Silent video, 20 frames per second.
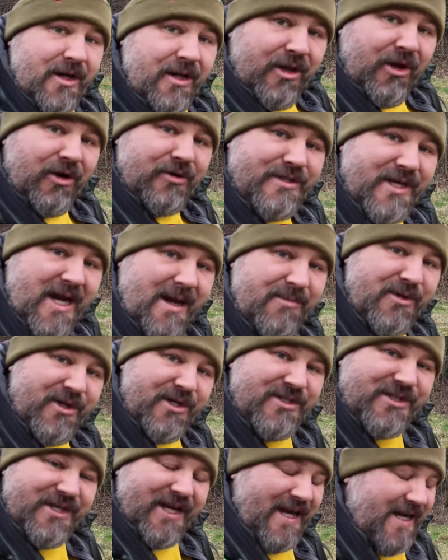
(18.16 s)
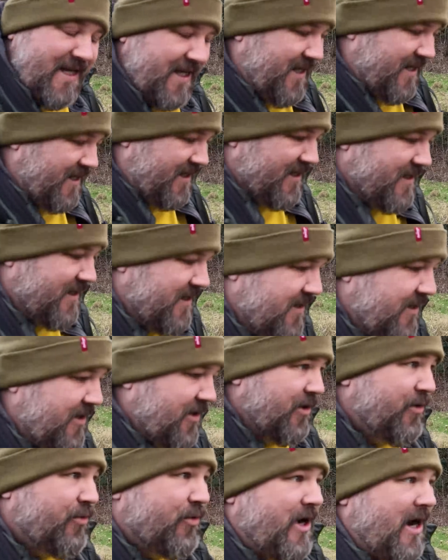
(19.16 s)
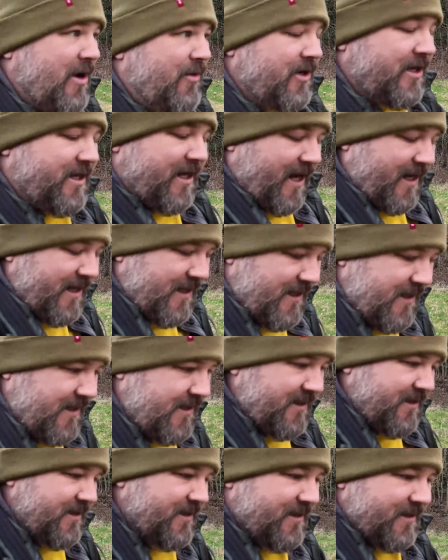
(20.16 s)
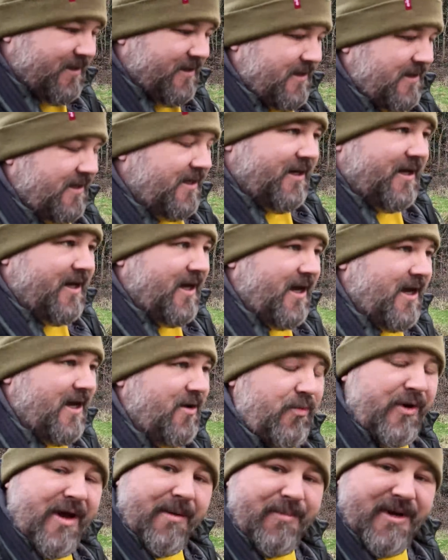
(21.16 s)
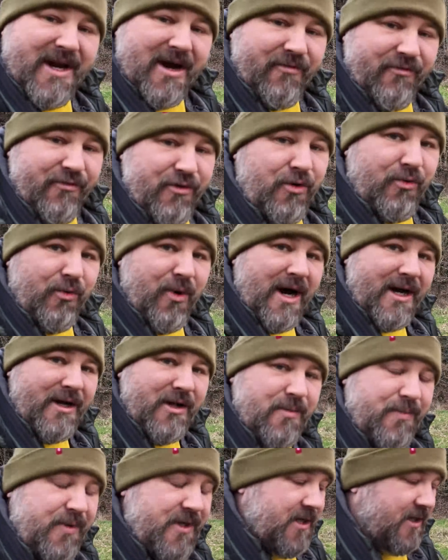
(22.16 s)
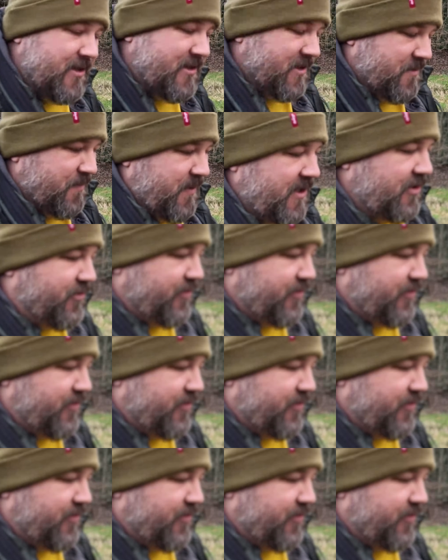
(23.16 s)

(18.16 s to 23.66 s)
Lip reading: Long time no see. We're out again. We haven't been out for a while because it's been